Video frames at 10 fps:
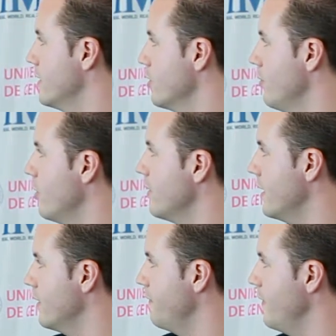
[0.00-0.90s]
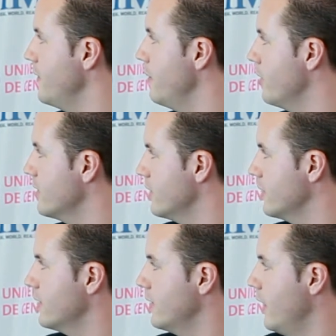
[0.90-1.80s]
So more than
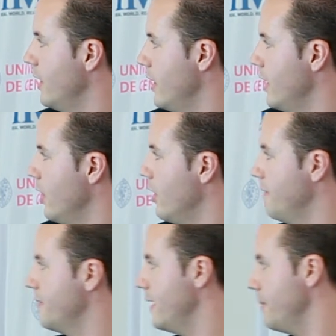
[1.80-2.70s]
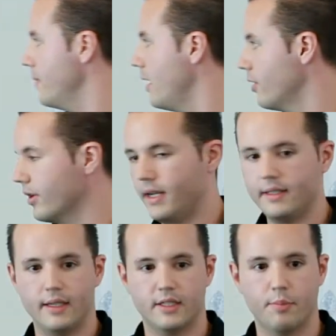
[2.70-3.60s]
50% of them are
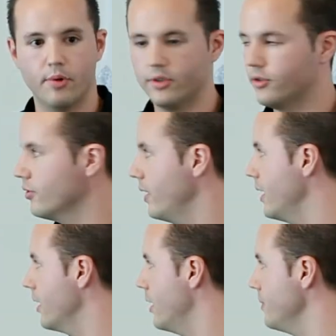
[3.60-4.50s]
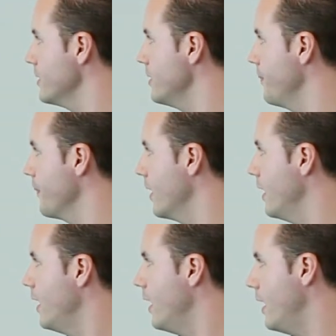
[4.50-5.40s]
organizing sports training camps,
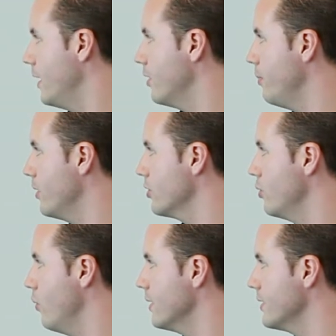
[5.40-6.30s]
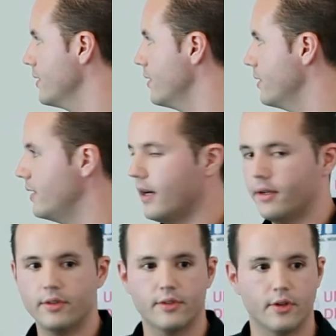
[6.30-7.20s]
and about 1/3 are not